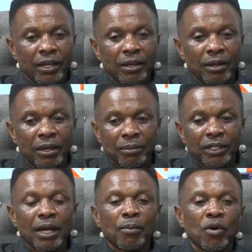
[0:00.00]

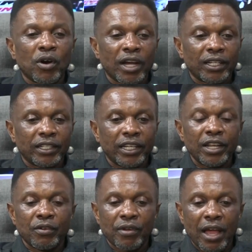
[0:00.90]
Mr. Morgan, and
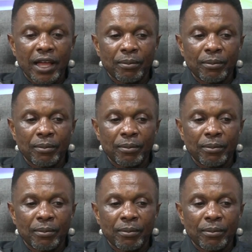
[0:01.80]
he tried,